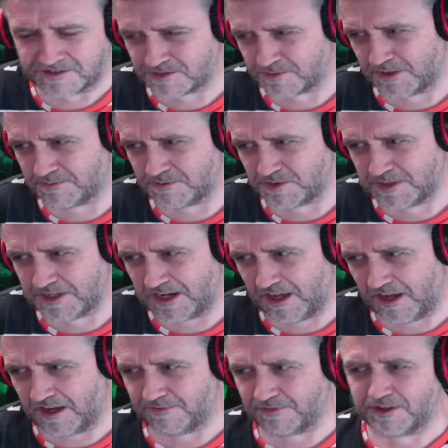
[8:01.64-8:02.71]
when I'm doing
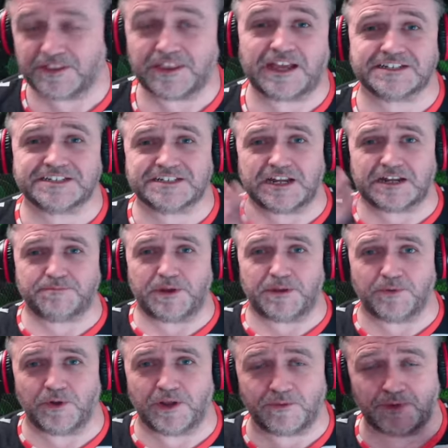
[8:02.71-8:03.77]
live. And that said,
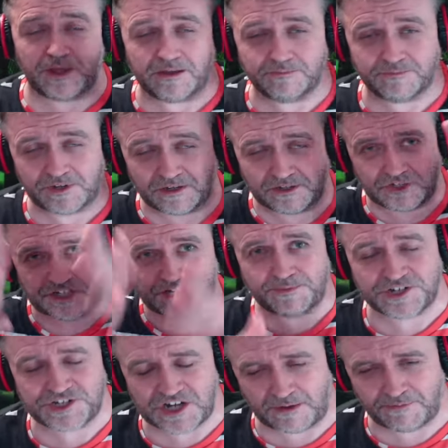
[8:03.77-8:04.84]
people, anyway, I'm
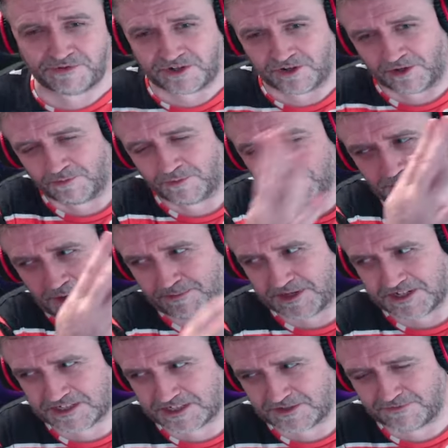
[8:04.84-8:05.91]
jibber-jabbering on with my
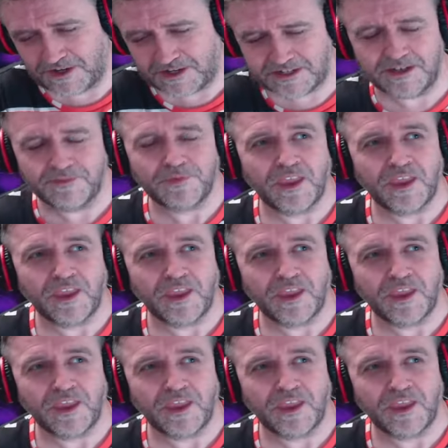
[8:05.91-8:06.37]
bestest friend.